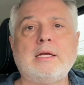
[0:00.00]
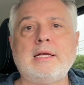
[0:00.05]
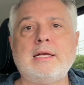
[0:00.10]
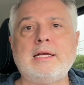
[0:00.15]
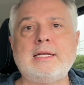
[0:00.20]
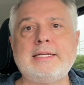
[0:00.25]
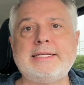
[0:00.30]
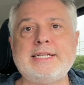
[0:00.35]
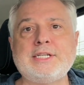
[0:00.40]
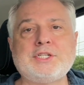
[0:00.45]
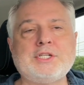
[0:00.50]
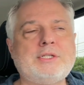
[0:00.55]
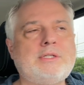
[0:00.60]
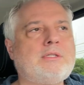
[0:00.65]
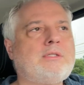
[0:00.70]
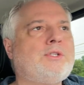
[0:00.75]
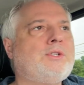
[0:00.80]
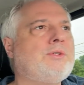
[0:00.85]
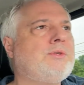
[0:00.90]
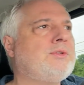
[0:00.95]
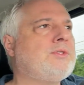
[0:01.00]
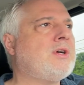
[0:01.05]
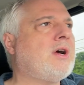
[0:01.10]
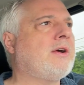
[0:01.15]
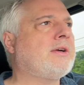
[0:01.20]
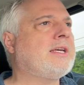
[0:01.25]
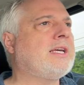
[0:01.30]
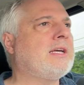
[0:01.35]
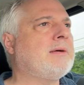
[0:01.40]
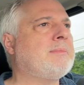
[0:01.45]
In addition to
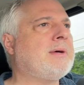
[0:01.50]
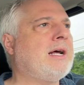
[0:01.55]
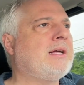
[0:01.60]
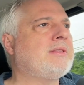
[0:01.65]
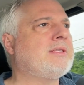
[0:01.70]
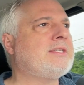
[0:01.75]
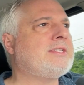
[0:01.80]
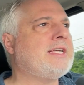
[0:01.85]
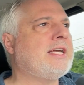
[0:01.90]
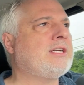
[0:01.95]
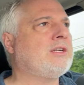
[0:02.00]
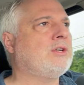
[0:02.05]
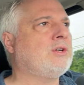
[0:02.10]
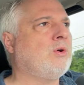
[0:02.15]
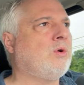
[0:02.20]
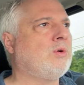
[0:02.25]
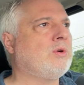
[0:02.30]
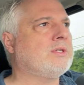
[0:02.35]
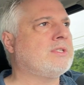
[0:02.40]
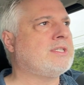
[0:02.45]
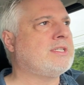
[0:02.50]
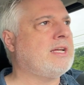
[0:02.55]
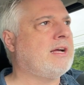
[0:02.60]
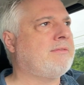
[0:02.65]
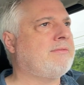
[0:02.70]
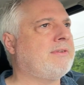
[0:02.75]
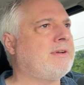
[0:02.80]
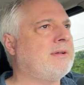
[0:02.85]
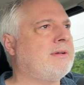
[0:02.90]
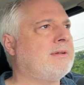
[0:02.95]
talking about the Seiko Golgo
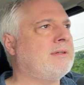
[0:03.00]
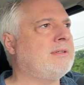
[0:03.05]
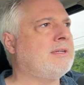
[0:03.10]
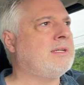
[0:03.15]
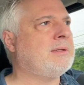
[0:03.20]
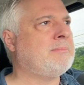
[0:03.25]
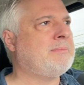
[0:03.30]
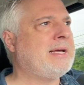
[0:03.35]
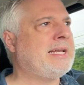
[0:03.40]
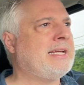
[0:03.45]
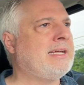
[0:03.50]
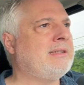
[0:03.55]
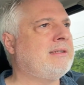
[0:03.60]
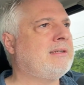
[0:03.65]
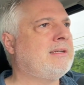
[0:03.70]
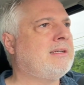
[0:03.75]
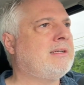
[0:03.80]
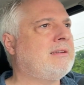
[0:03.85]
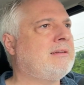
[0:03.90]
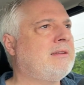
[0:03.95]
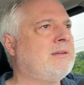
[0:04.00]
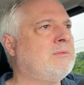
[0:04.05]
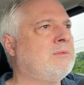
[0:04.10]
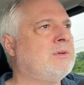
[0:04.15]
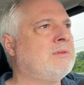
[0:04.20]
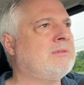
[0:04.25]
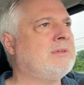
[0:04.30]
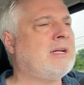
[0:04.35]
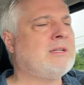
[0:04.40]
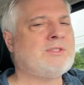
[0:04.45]
stuff in a minute, and
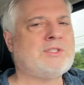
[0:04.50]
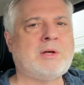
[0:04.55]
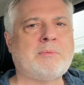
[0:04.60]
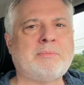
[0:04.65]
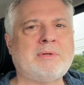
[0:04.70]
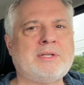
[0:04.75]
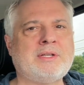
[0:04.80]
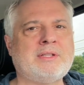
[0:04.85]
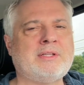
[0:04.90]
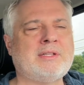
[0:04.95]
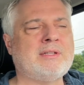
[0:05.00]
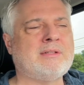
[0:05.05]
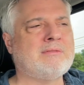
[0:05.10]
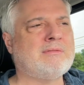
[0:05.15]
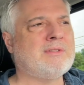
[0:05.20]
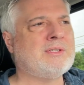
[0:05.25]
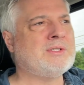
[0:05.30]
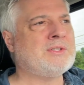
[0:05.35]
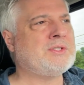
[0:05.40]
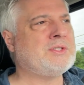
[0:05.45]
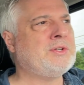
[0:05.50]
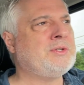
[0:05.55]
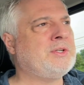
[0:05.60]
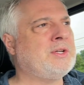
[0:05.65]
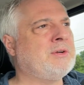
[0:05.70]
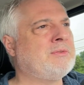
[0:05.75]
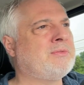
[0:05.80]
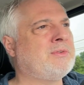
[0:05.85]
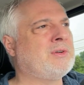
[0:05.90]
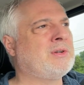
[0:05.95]
I'll jump into the
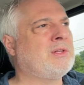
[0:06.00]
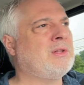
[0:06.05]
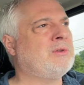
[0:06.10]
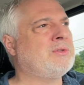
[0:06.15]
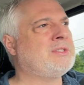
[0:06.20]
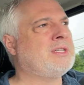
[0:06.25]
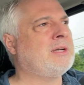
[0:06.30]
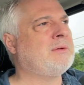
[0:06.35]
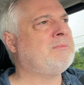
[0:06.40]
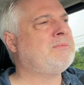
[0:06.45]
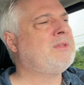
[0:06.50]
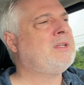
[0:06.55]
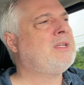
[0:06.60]
studio for a close-up.